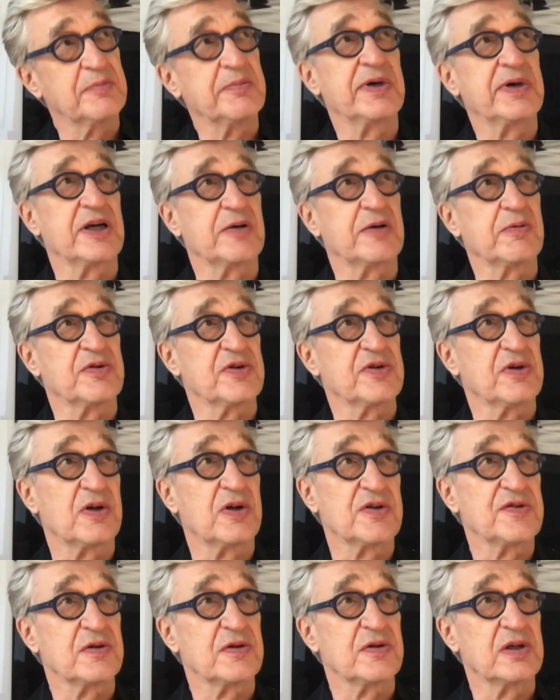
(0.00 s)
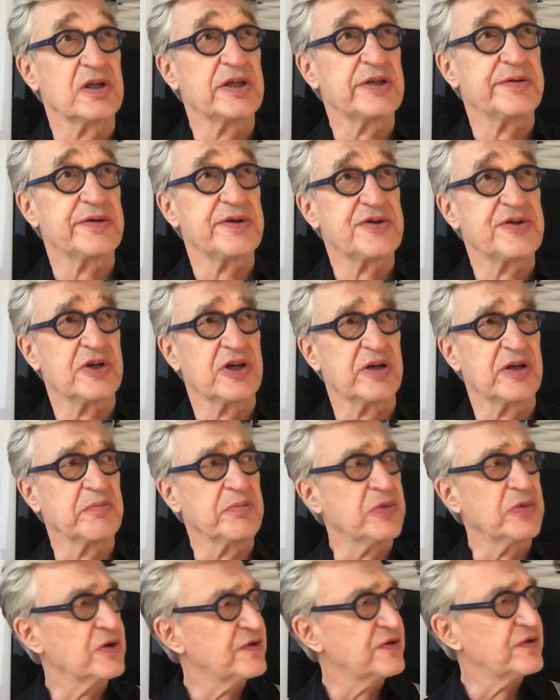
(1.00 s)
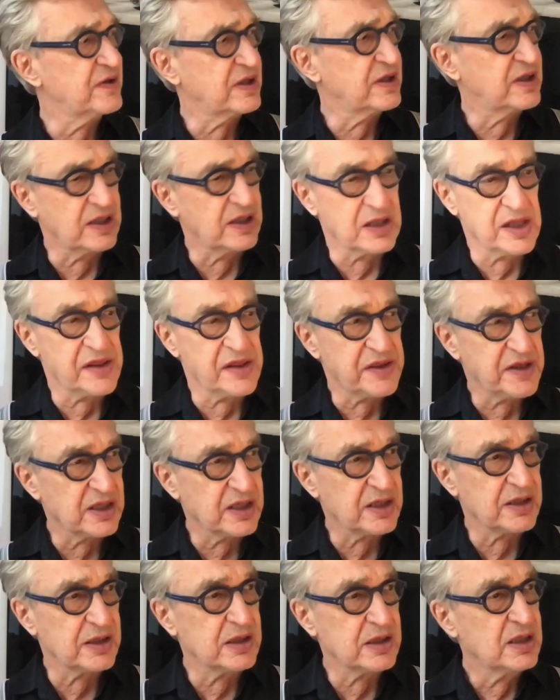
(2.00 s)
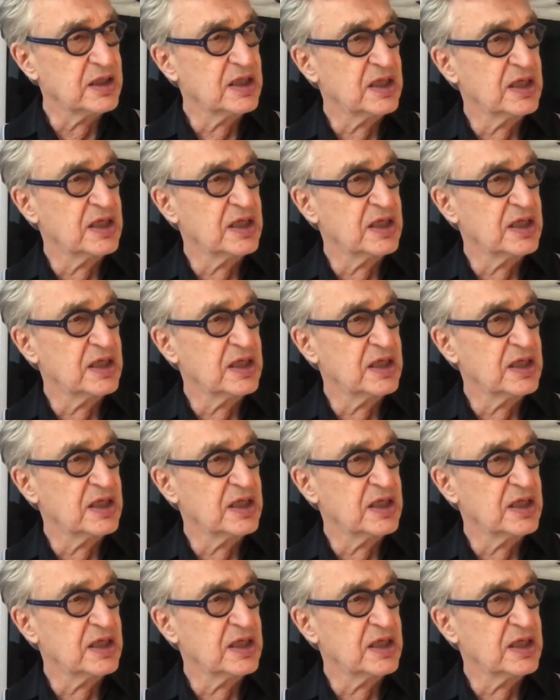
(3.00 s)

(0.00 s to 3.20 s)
but it was also literature and music and theater